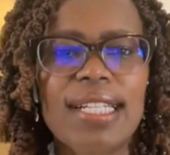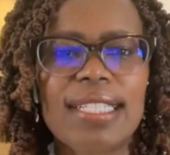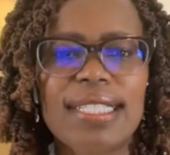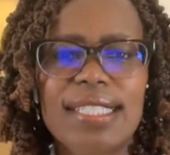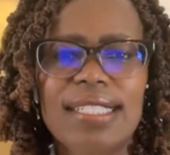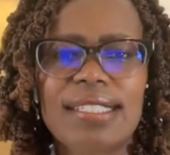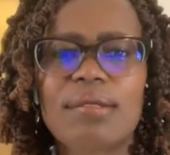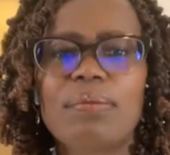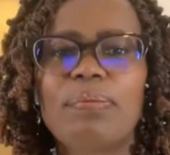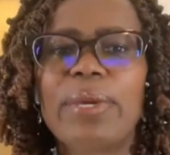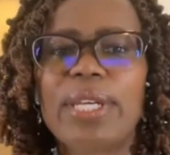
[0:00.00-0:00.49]

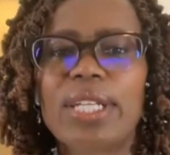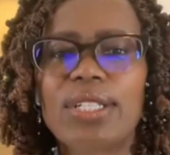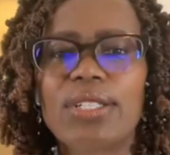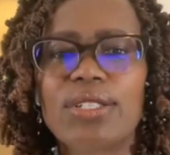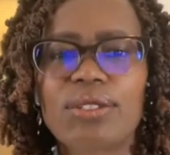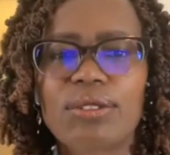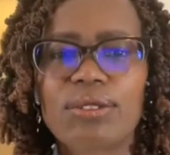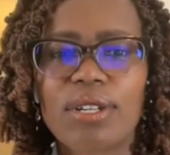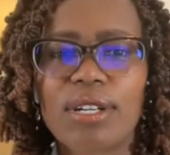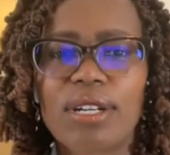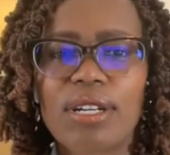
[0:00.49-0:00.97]
Just make
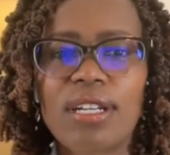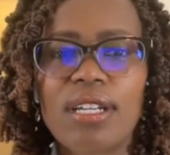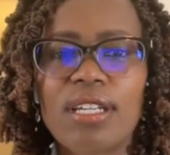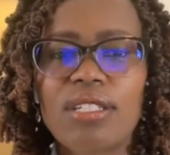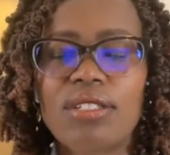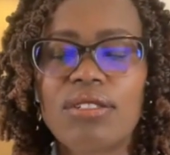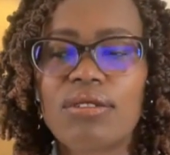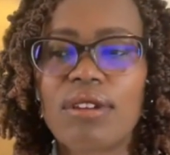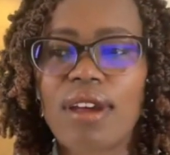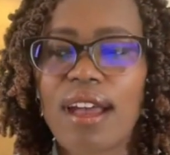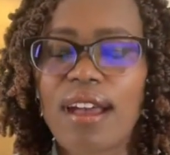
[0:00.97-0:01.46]
sure
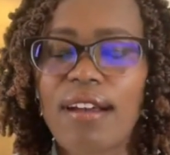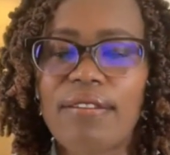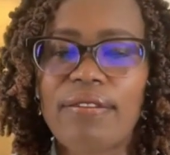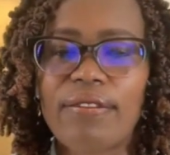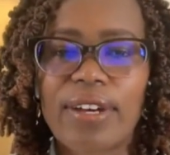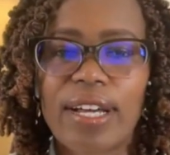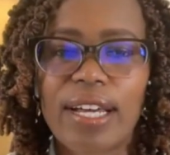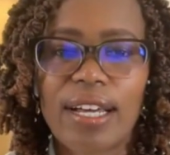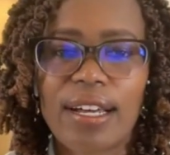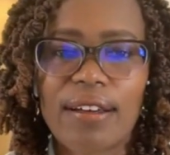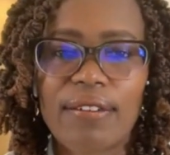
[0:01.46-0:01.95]
you have
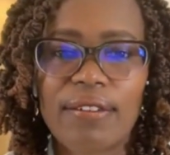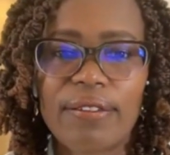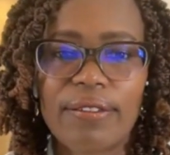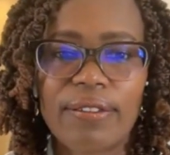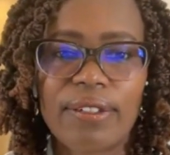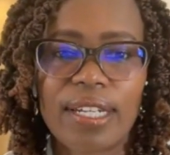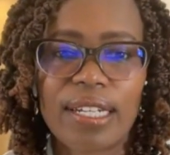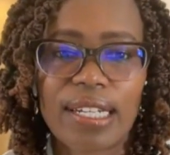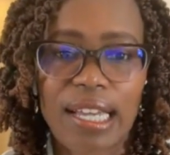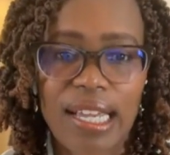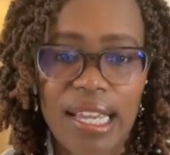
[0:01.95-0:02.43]

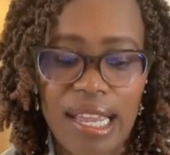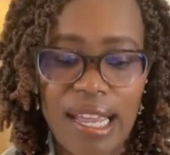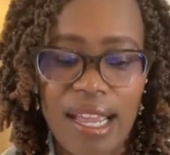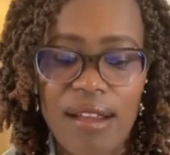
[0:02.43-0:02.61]
an